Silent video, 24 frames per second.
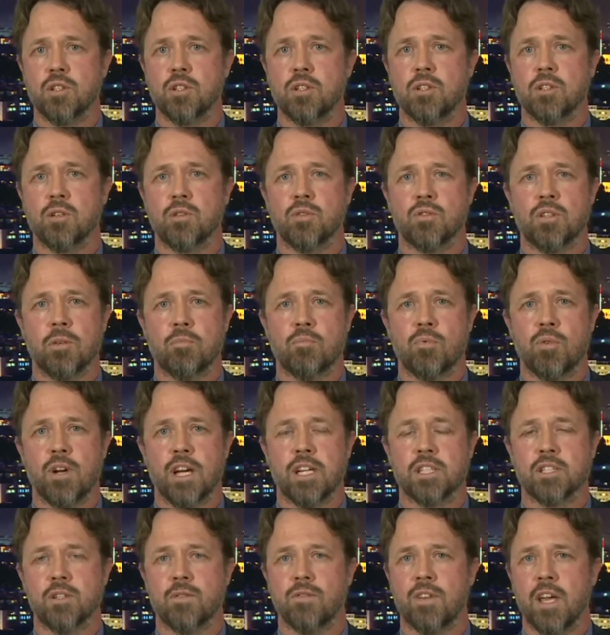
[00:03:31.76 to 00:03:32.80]
or the
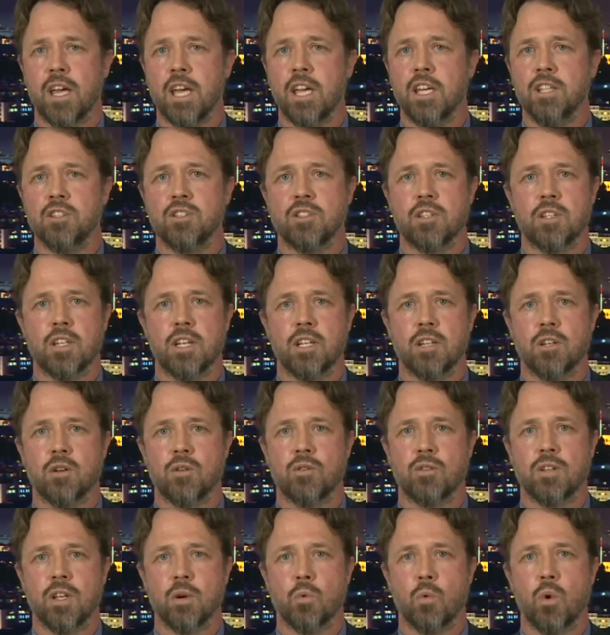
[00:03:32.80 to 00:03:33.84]
price of the internet
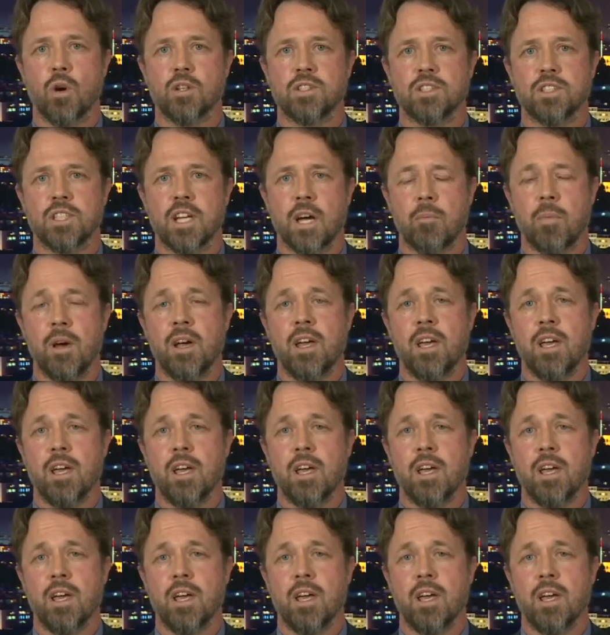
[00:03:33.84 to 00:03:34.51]
or the WhatsApp.